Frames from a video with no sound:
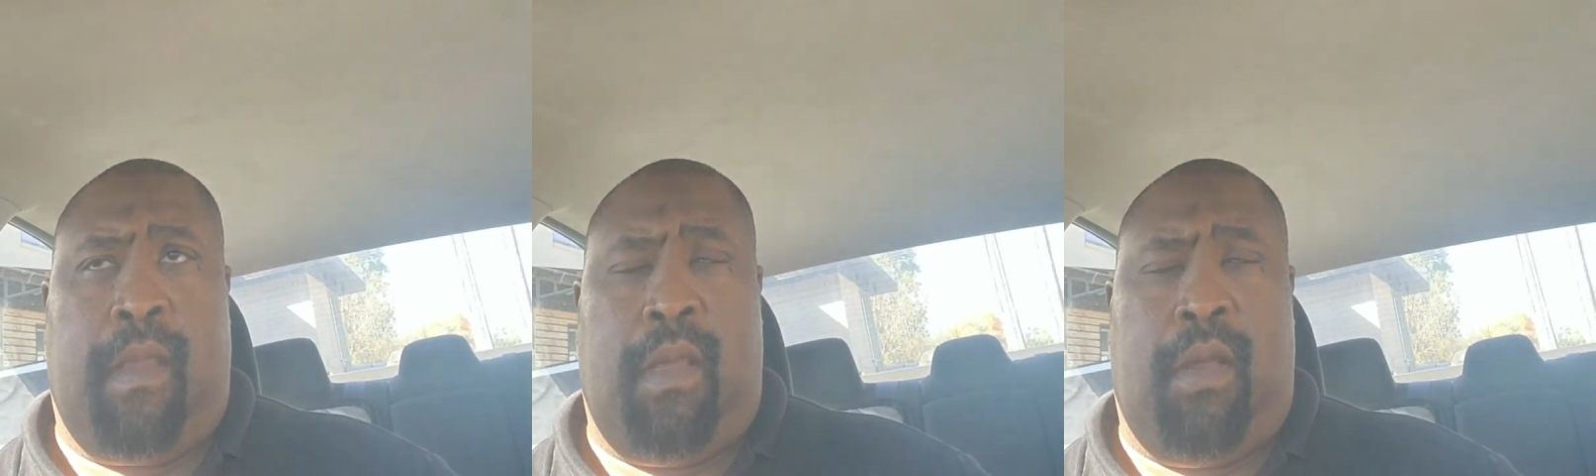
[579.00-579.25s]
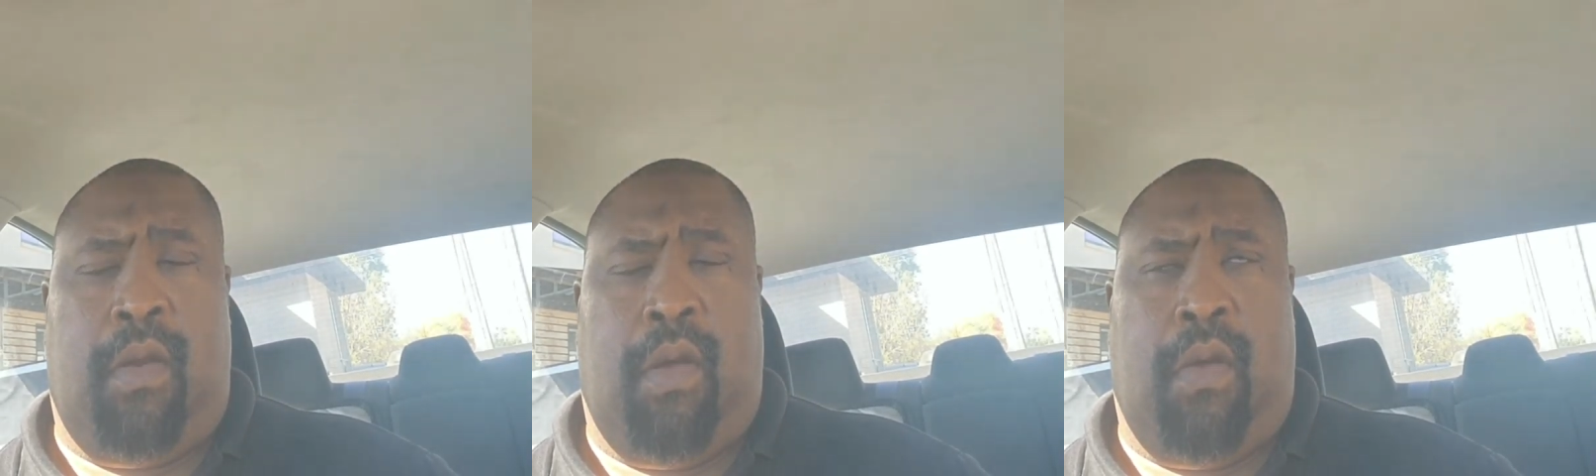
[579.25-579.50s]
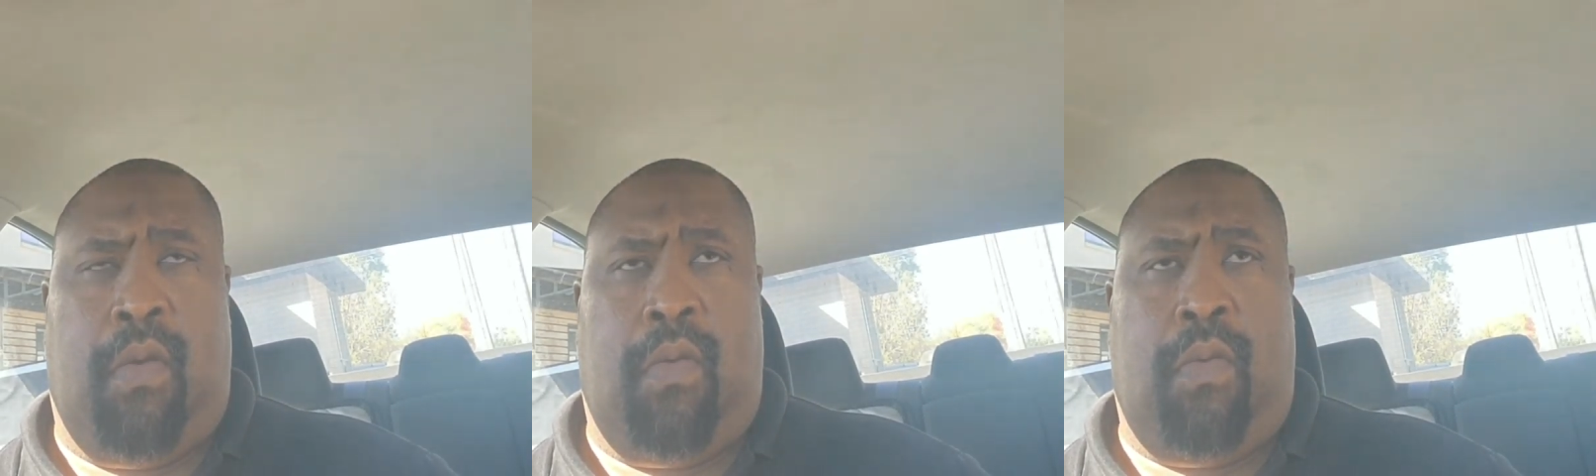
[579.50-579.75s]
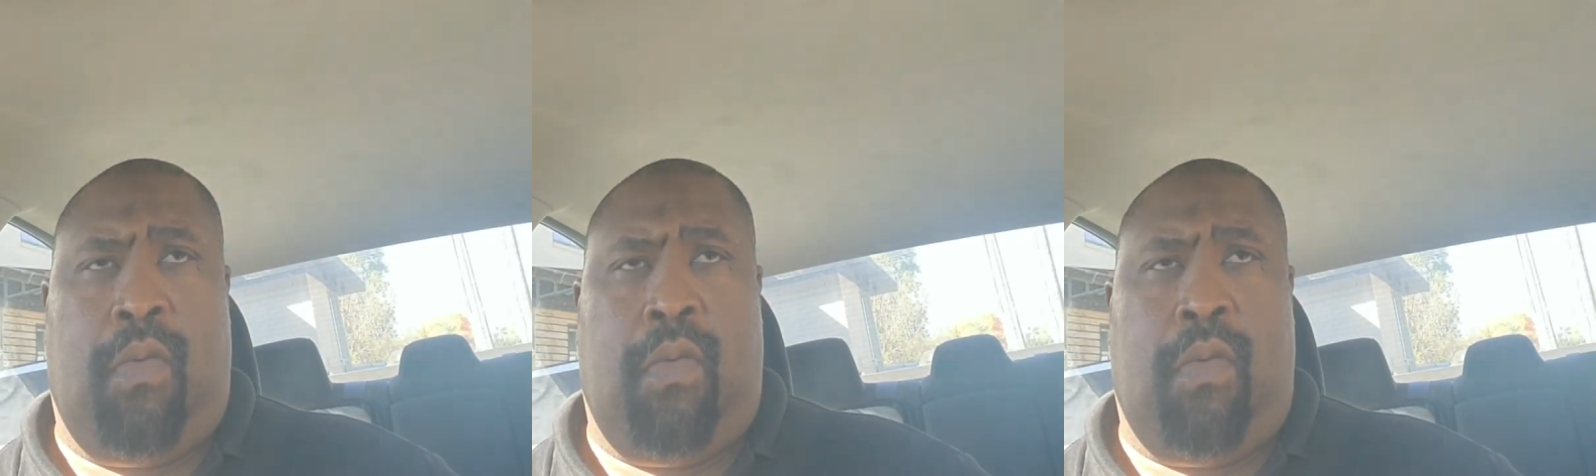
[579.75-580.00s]
you
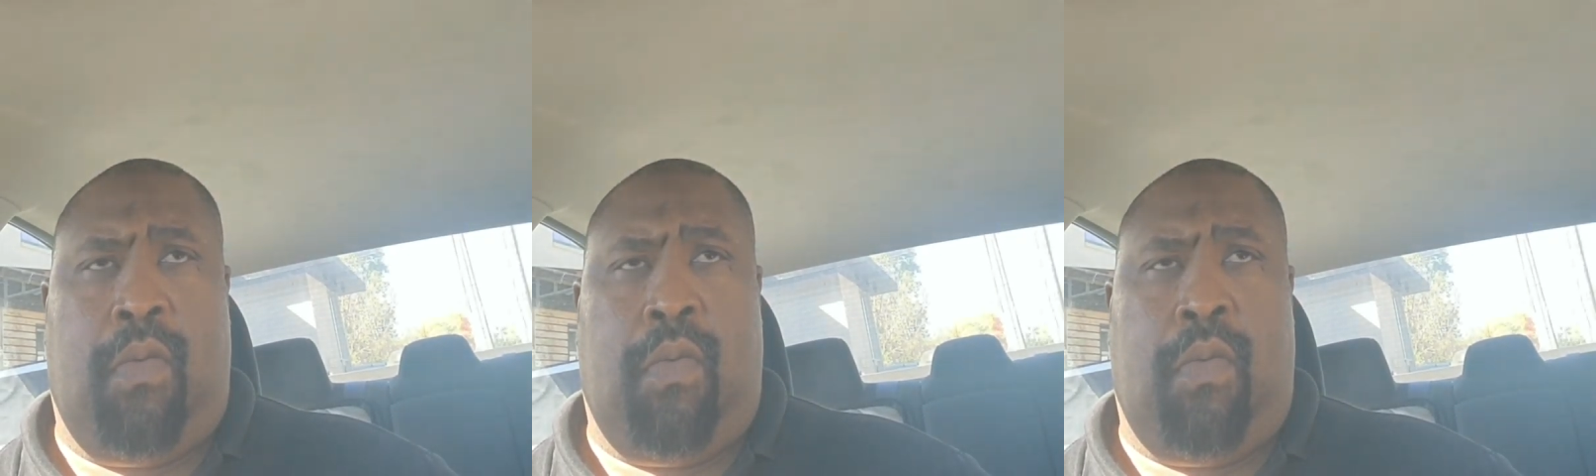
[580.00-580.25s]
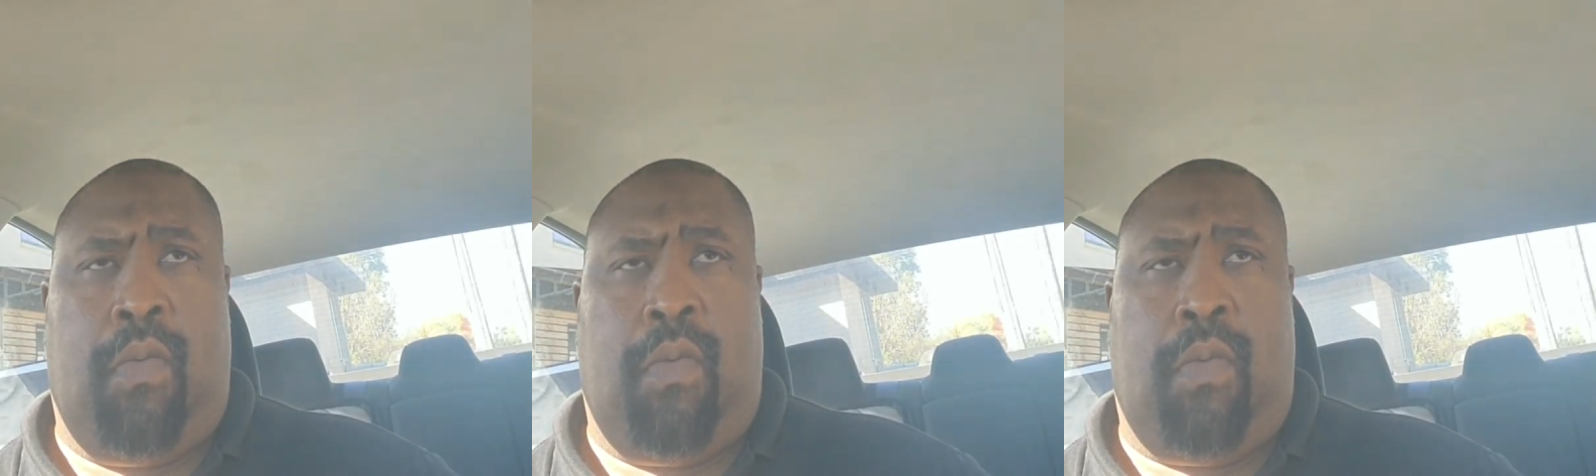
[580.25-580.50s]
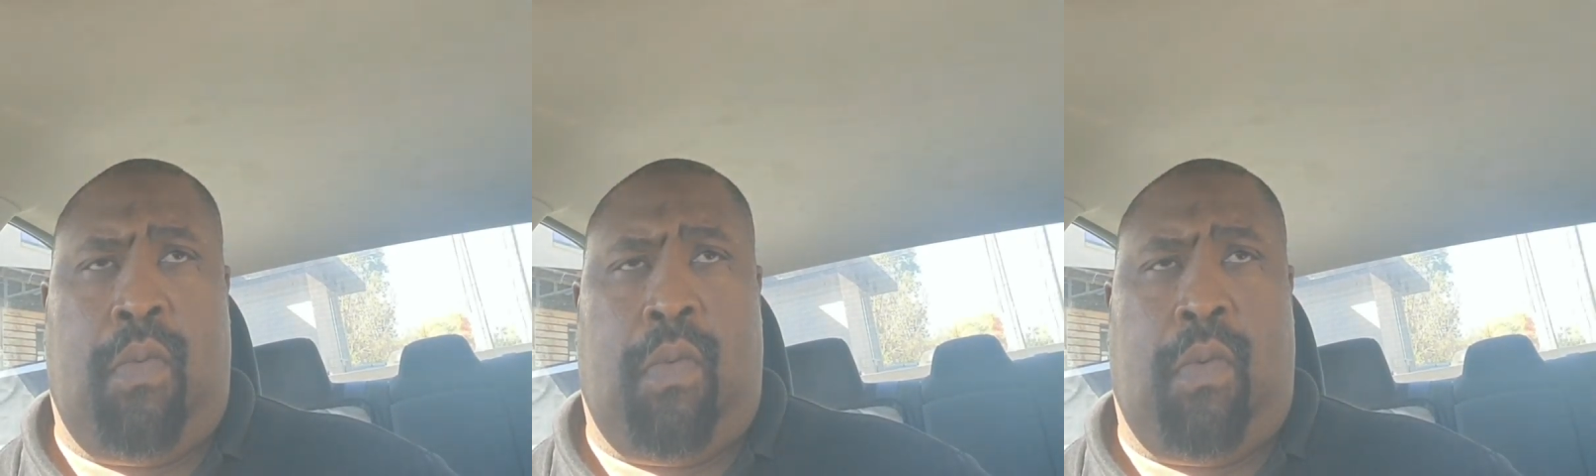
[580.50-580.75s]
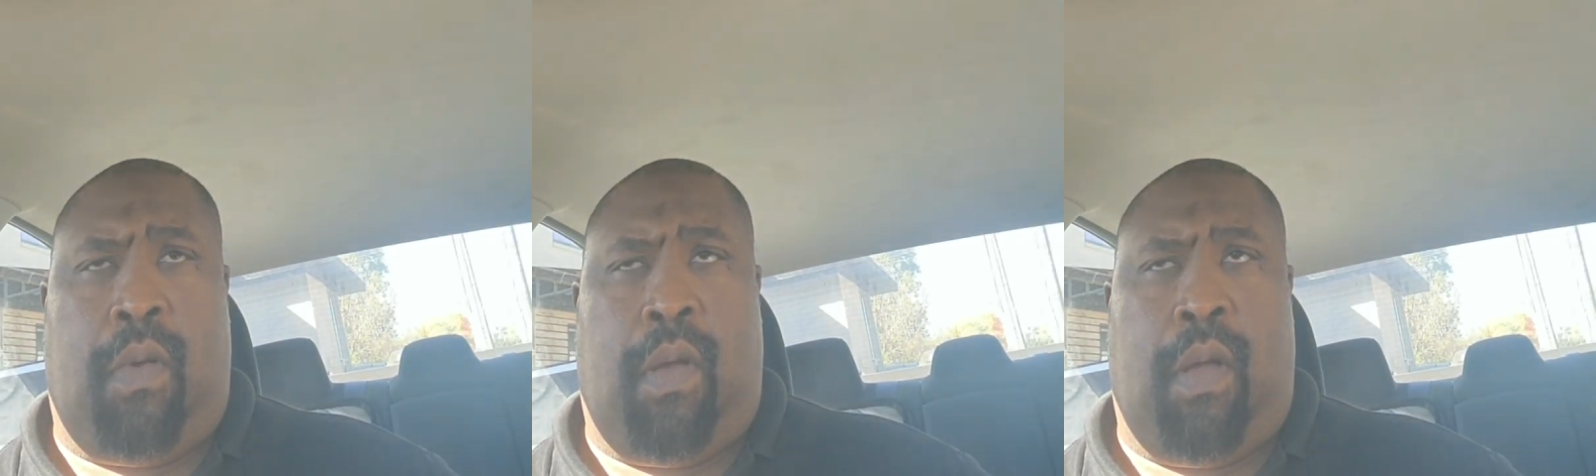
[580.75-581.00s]
know
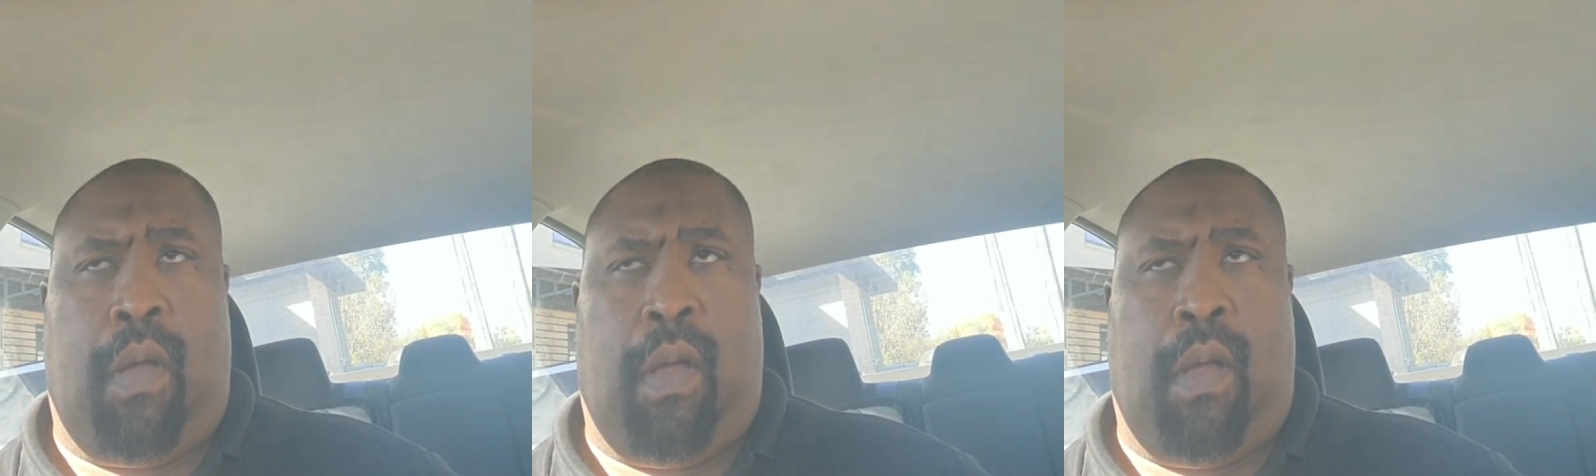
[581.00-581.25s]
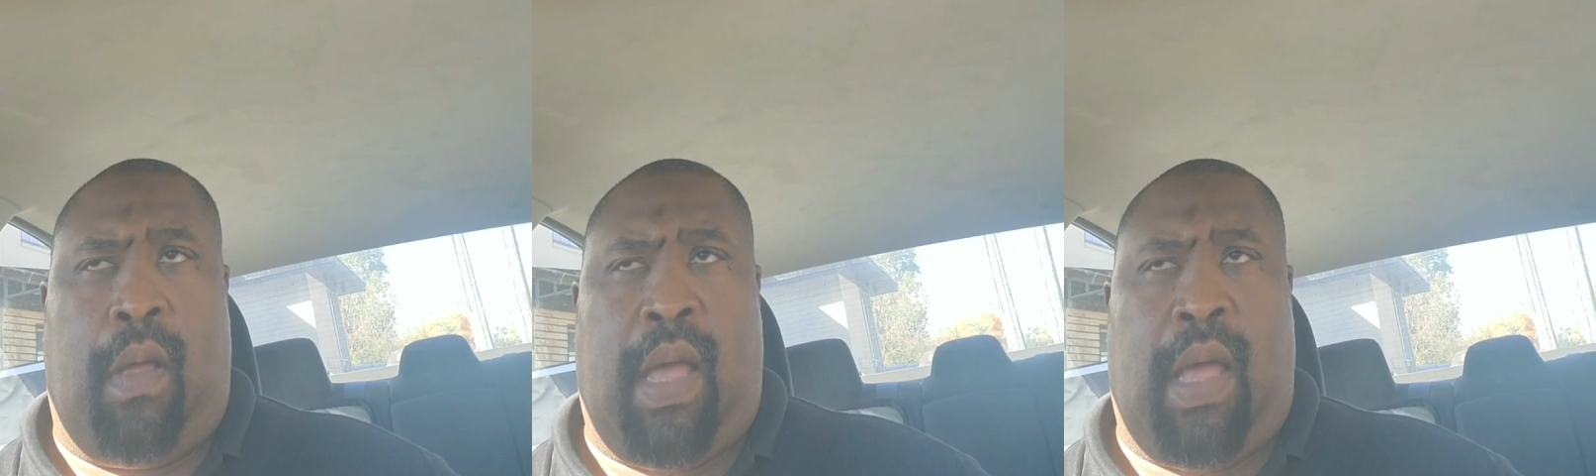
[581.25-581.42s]
a